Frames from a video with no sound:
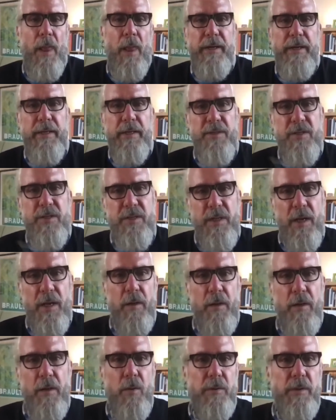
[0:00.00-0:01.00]
is
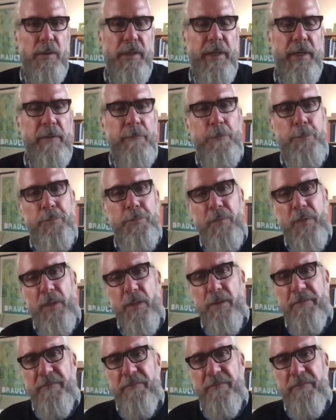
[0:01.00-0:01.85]
not only the